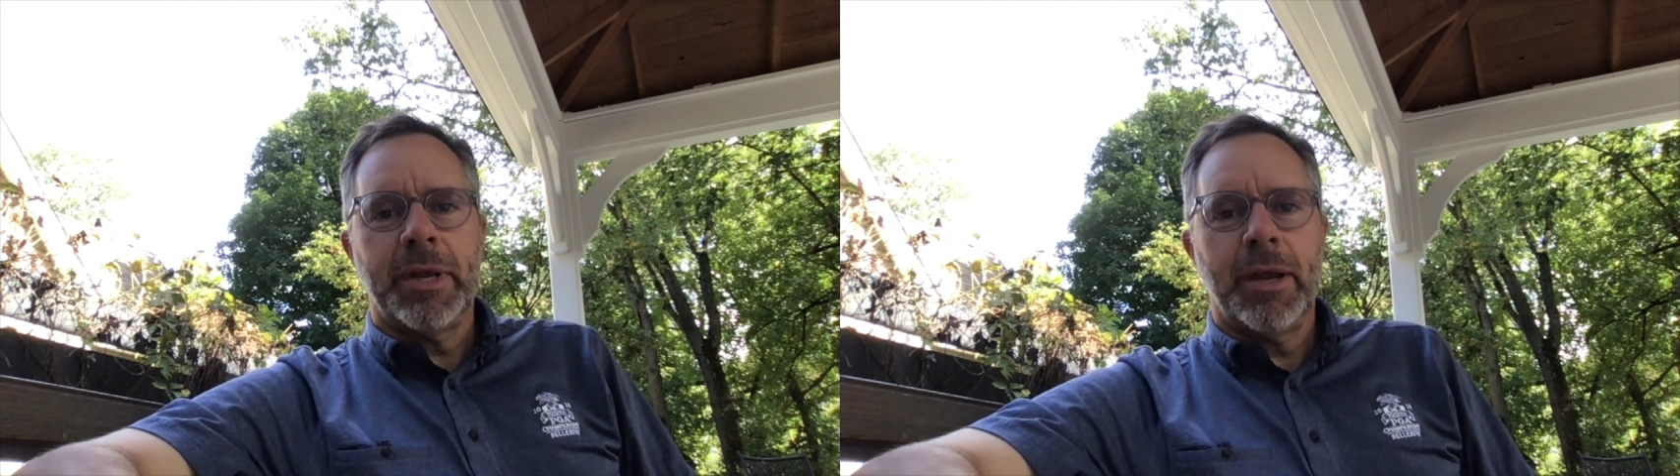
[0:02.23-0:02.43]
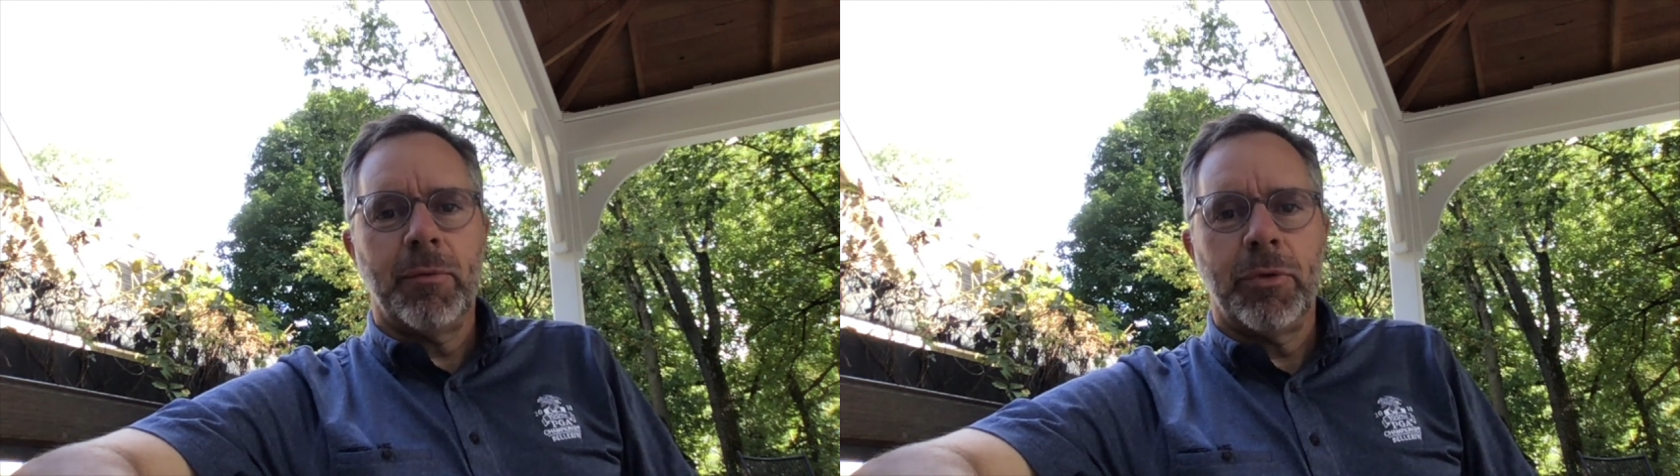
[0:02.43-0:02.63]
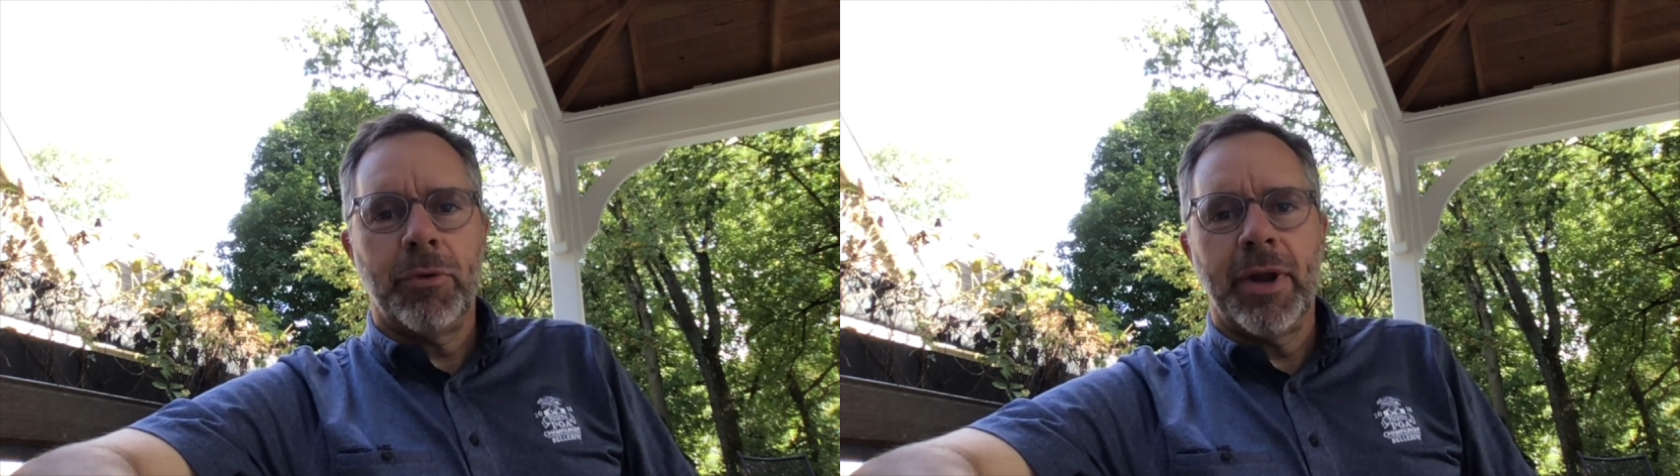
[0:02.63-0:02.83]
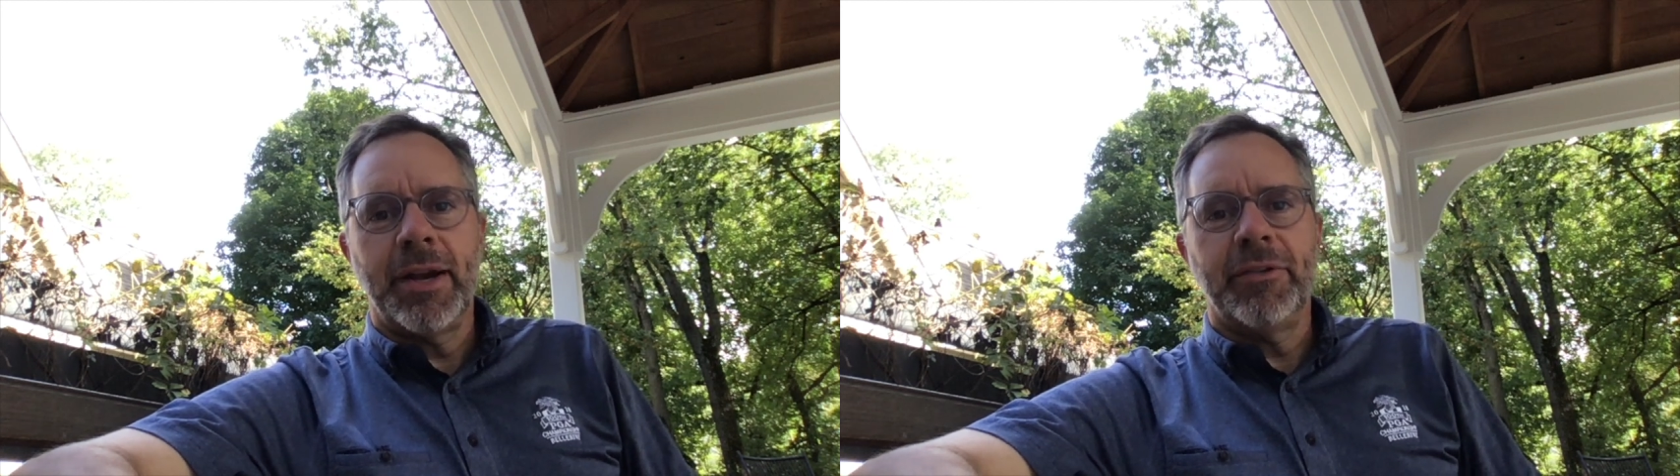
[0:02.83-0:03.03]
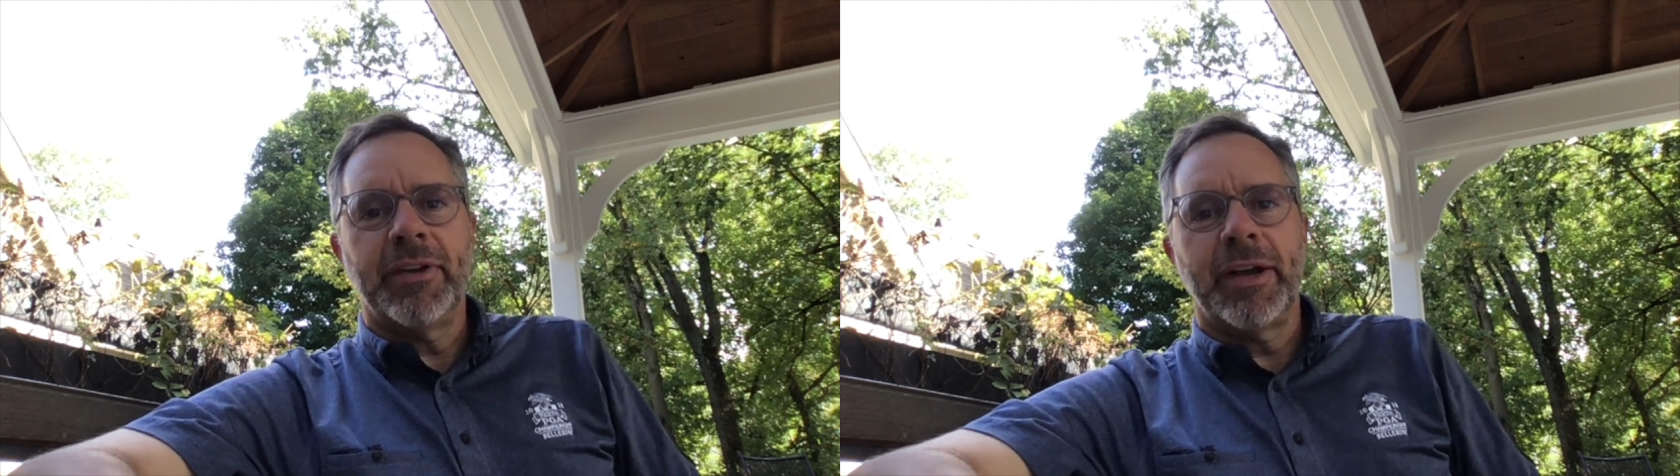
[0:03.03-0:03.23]
again with your
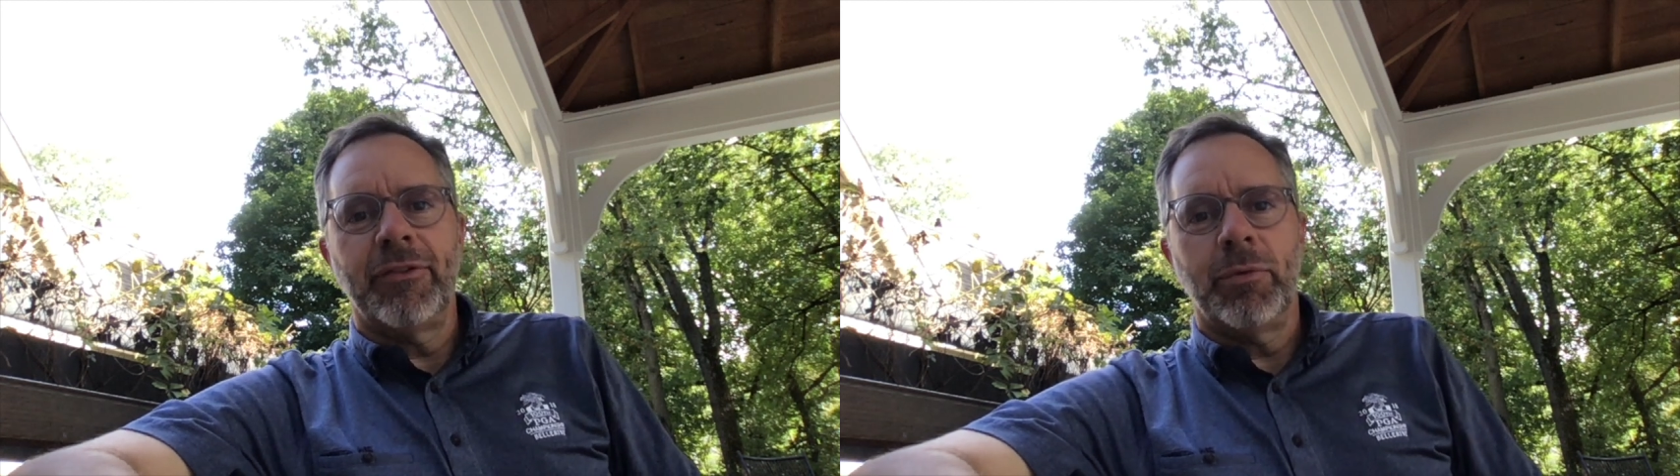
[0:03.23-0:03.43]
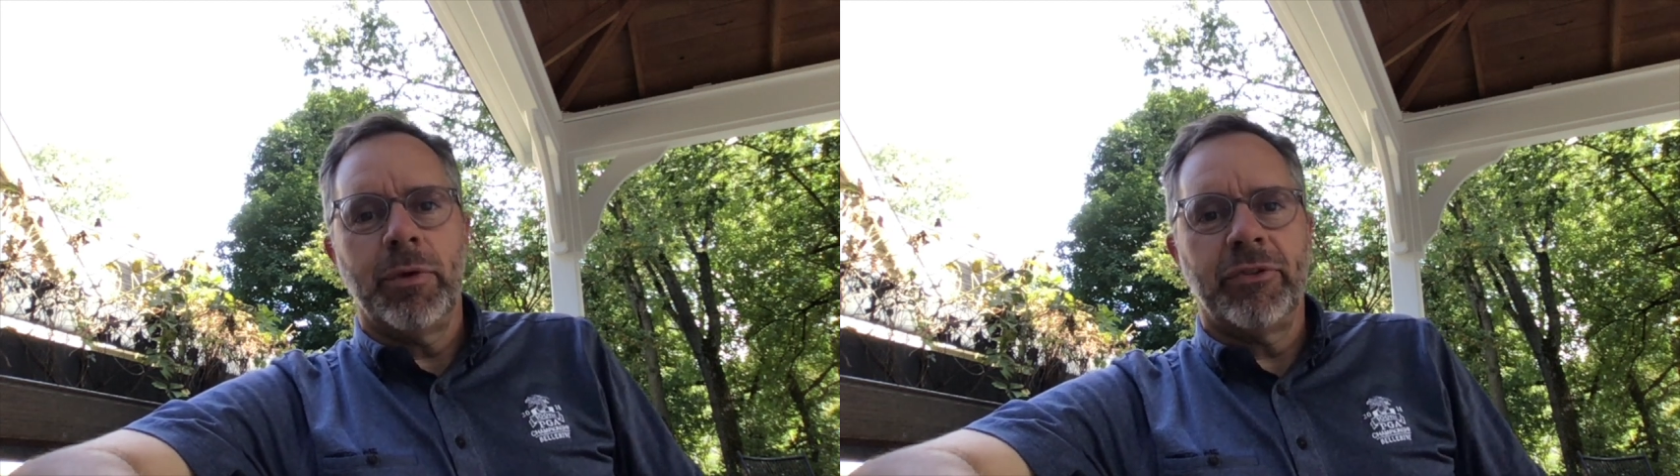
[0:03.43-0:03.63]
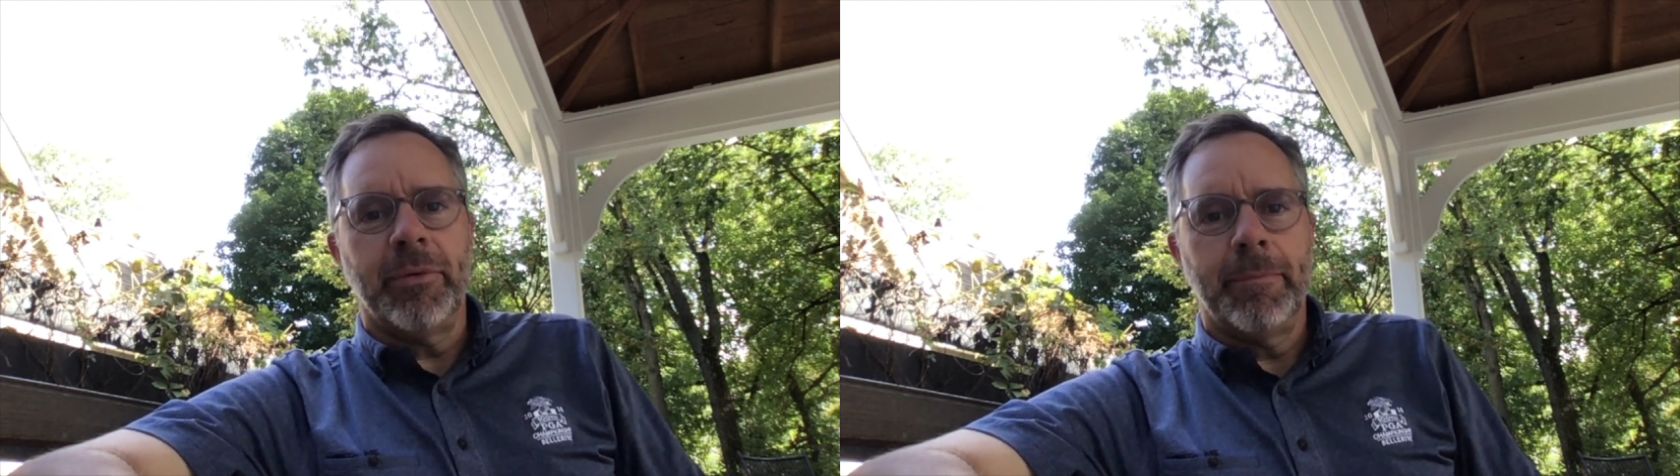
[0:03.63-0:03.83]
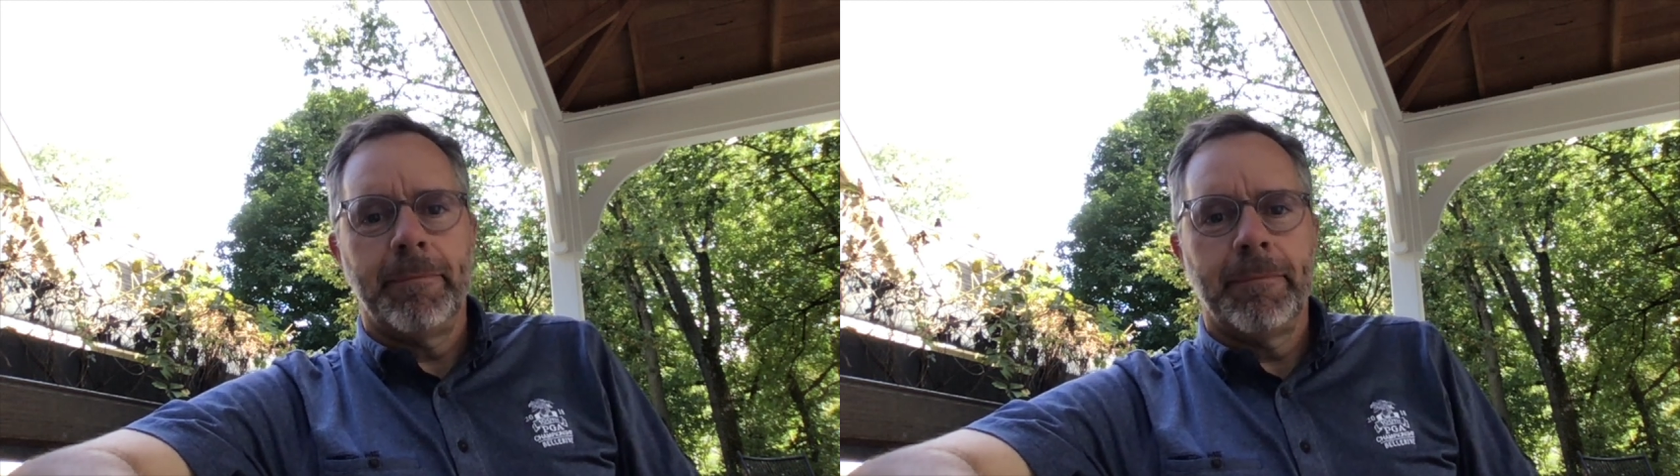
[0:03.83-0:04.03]
90 Seconds of Wisdom.